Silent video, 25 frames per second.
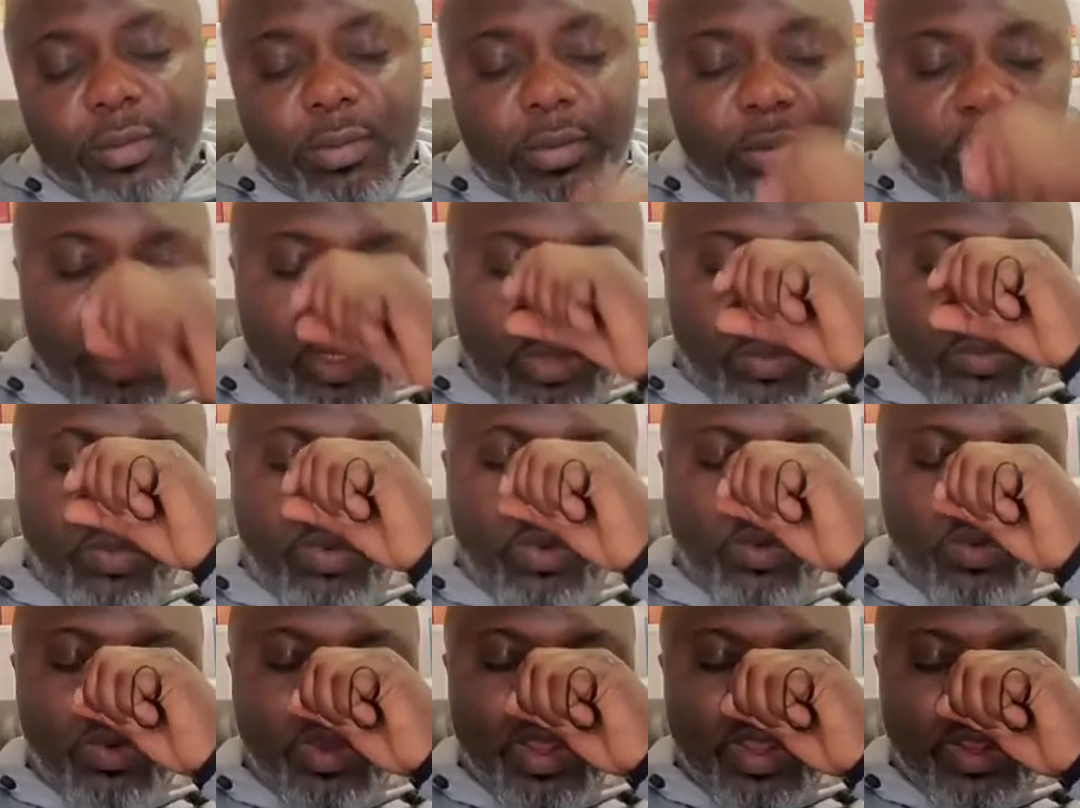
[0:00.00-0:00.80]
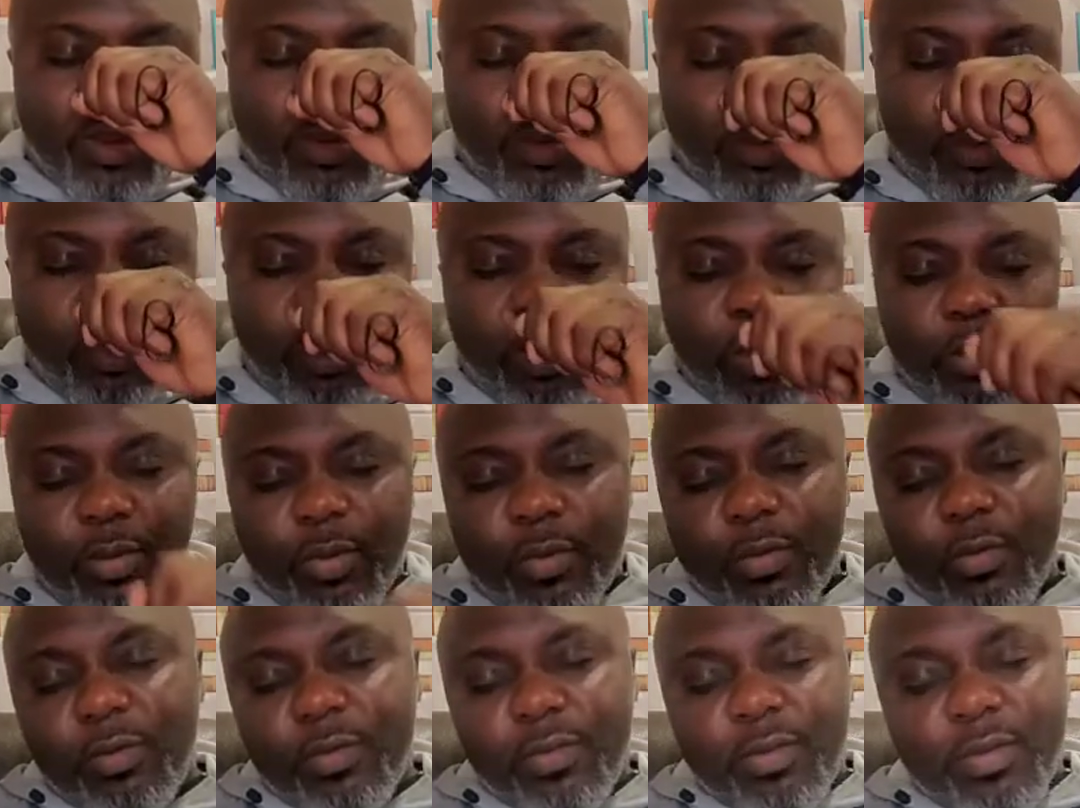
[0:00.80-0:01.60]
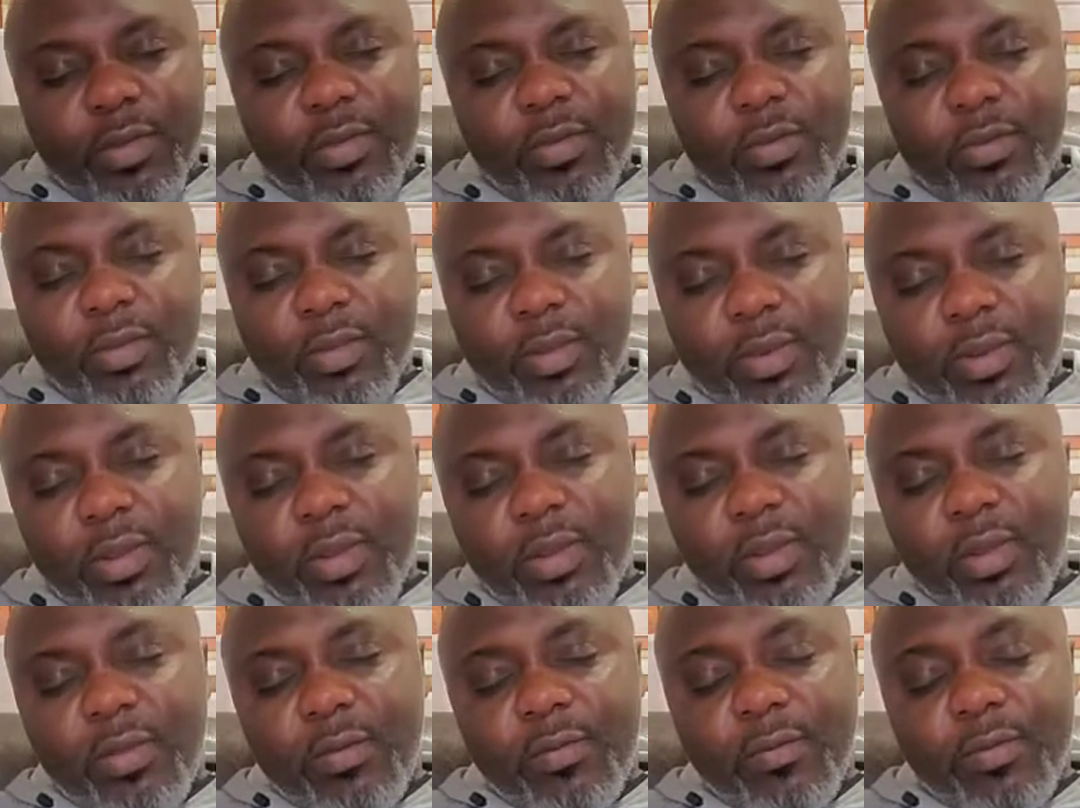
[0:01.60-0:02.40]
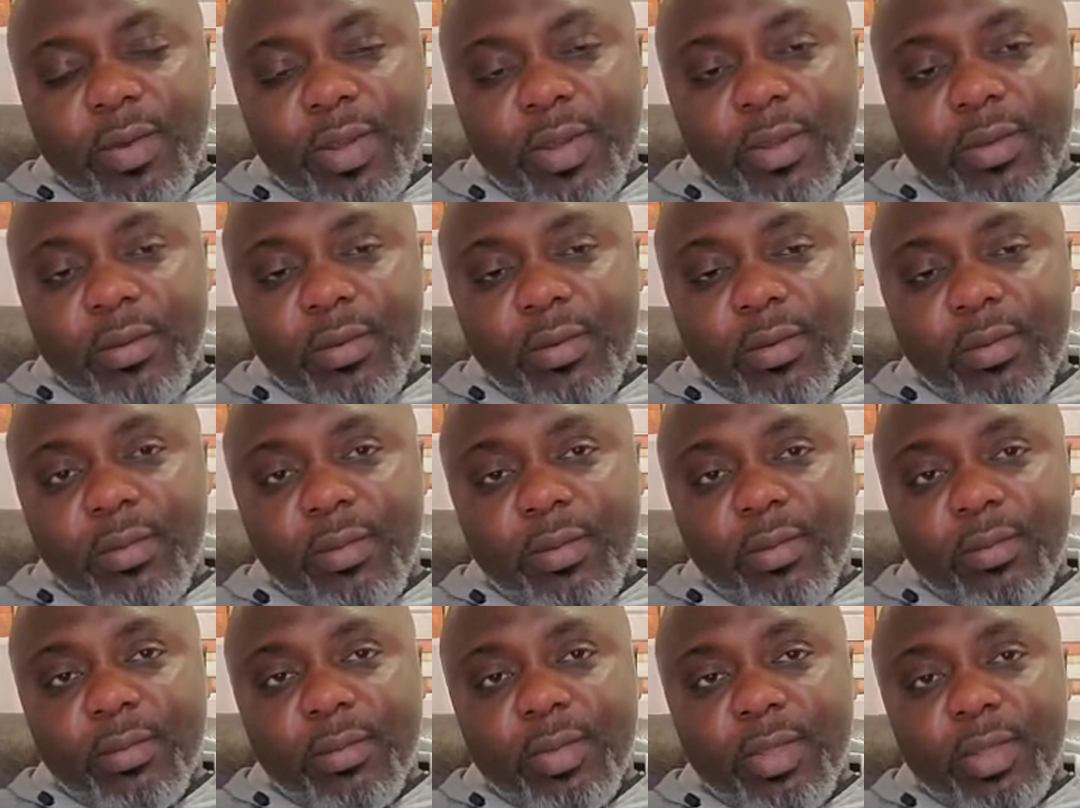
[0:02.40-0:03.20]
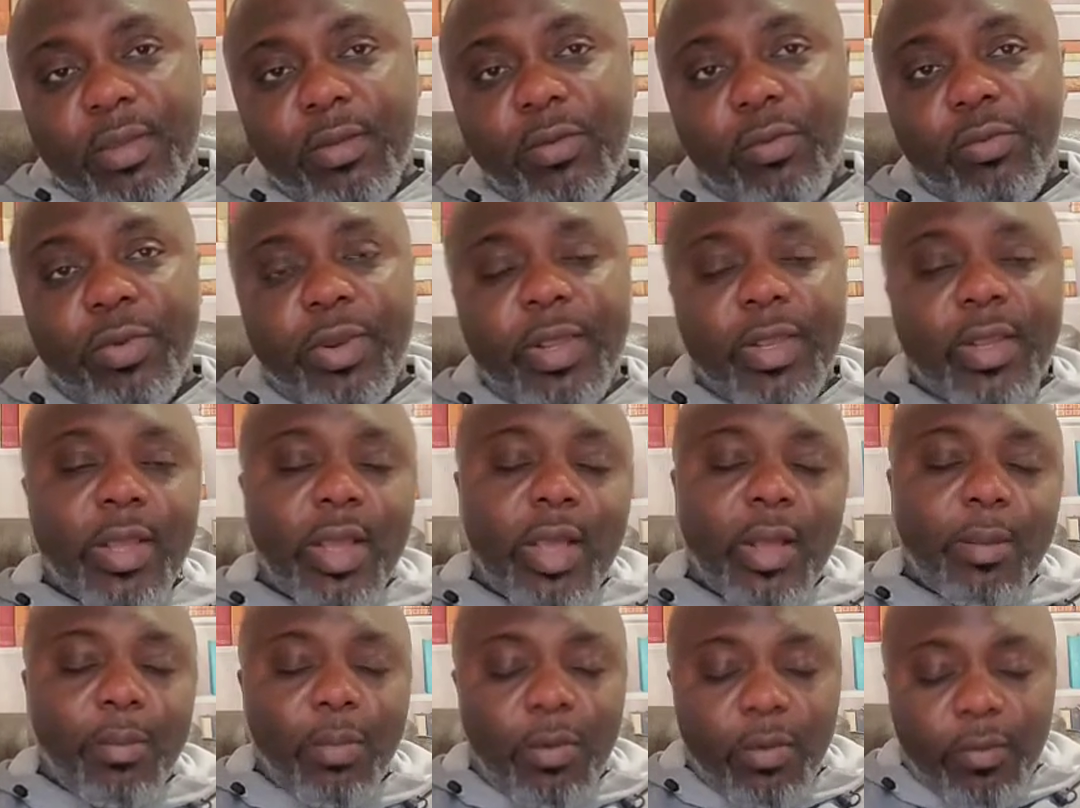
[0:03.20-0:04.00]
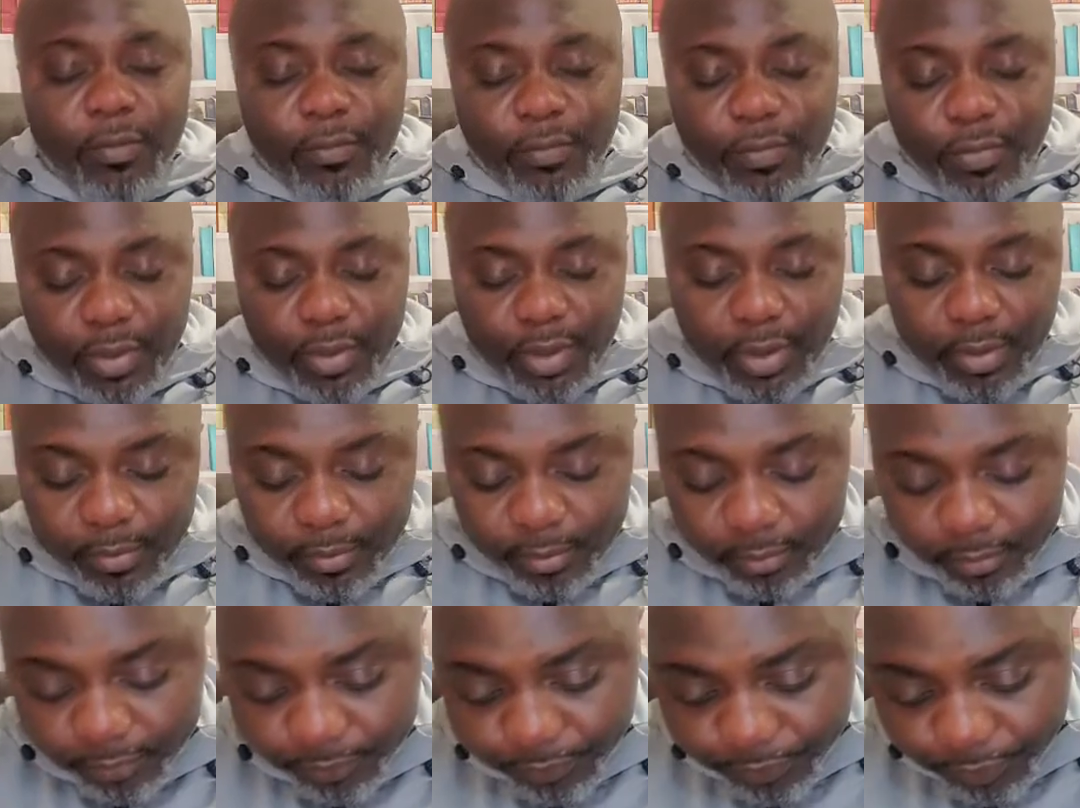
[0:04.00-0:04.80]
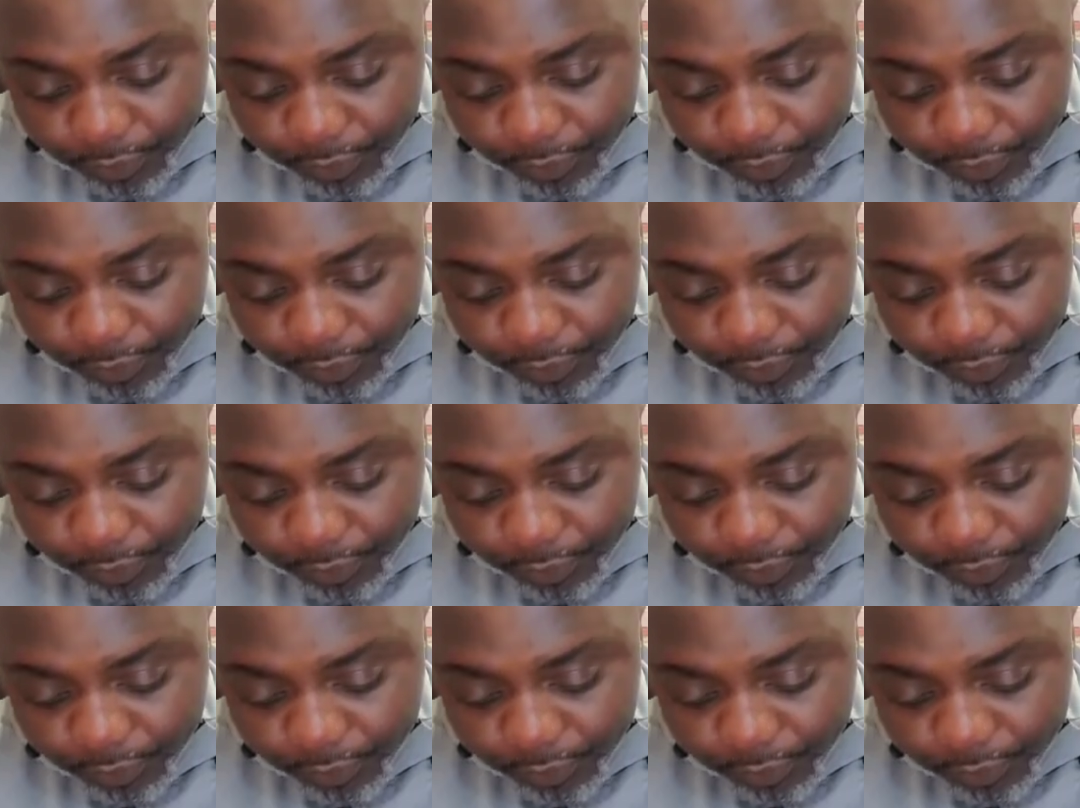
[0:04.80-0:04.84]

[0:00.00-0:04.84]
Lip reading: Yeah, we look at 3 reasons yesterday. If I could take a recap of them,